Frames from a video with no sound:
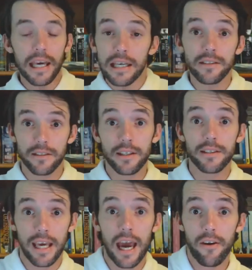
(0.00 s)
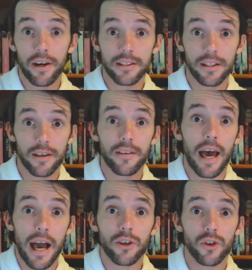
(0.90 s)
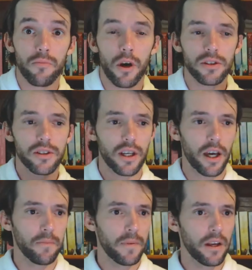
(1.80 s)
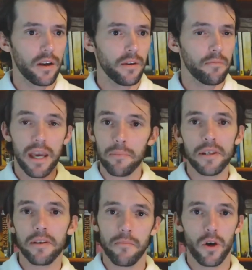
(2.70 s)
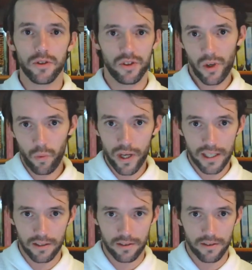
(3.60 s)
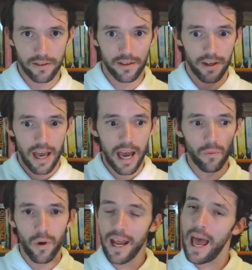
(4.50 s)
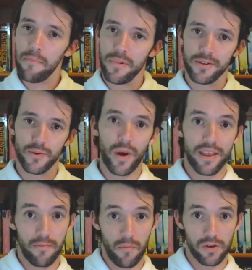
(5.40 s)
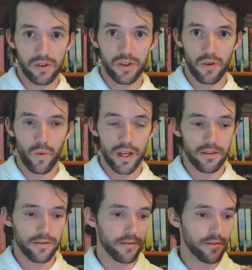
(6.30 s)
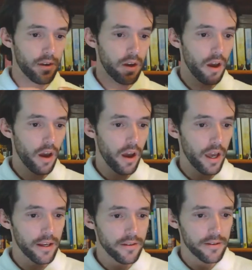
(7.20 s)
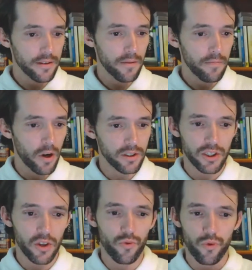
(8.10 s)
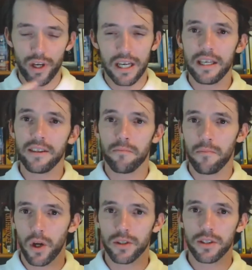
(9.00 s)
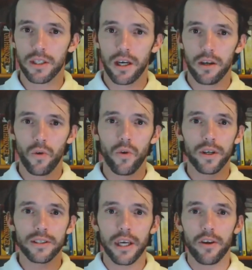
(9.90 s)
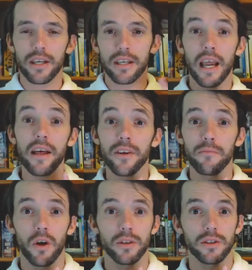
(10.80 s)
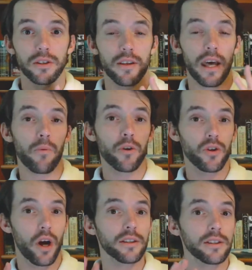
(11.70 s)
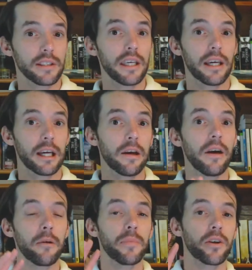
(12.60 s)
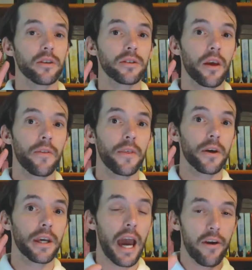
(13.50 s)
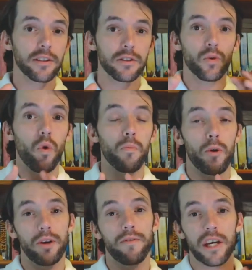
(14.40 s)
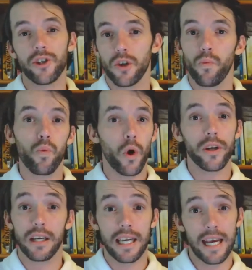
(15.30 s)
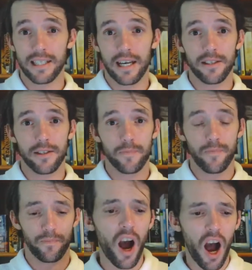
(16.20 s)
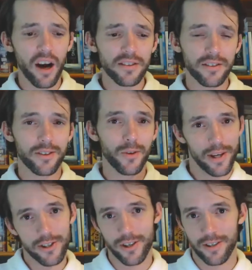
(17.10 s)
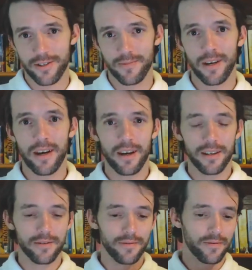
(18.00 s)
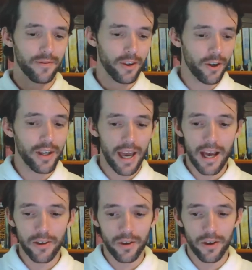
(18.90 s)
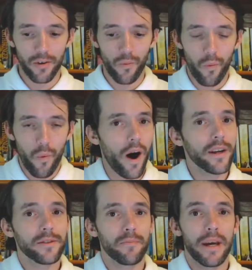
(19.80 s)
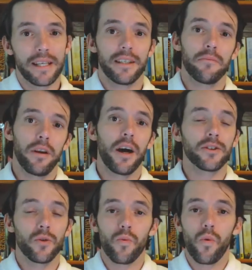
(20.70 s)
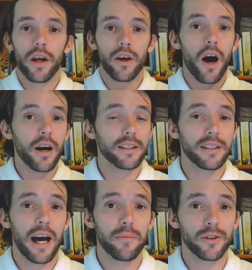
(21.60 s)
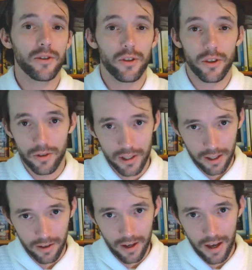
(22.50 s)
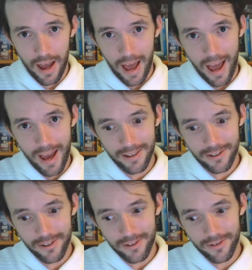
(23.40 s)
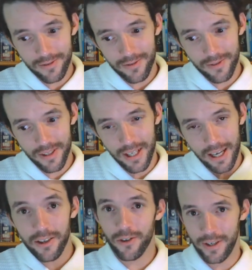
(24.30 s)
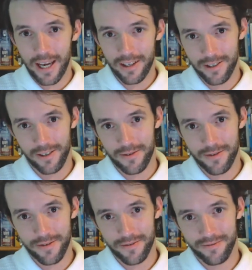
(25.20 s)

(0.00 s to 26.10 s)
Is this character the actual monster? Maybe the monster wins. And what happens when the monster wins? Is the monster really the monster, or is there another monster that we're not seeing because the character's core motivation won't let us? Ask questions. look at what basic plot or what archetypes you're using and get creative.